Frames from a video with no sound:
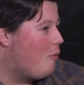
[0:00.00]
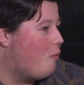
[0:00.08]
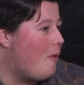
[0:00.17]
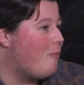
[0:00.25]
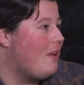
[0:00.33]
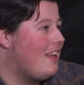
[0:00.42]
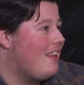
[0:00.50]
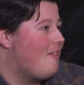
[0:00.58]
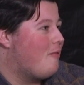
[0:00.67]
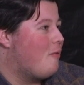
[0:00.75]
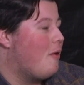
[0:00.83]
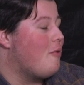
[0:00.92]

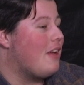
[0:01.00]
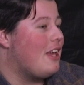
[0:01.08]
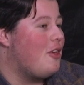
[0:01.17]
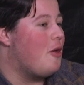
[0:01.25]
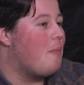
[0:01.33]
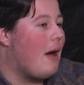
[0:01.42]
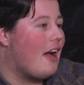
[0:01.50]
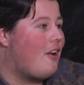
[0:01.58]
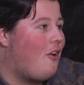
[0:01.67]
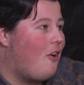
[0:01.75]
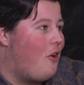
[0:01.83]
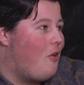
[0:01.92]
We'll get you
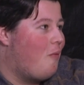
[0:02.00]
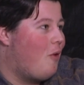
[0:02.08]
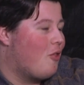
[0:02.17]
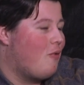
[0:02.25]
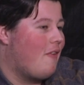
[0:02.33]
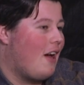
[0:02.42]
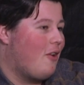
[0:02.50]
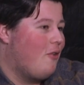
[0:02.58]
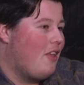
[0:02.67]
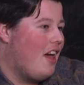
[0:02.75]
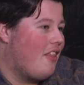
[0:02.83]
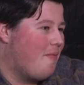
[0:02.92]
back on once we've had
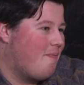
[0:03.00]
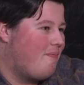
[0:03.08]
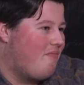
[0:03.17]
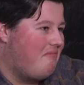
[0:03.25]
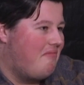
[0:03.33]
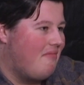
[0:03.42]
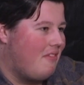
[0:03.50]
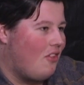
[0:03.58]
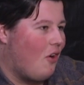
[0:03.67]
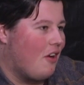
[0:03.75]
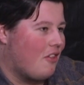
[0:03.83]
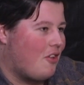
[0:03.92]
all the other
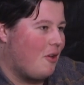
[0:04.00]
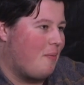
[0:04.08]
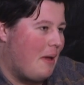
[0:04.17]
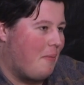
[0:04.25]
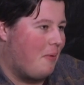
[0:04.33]
not as good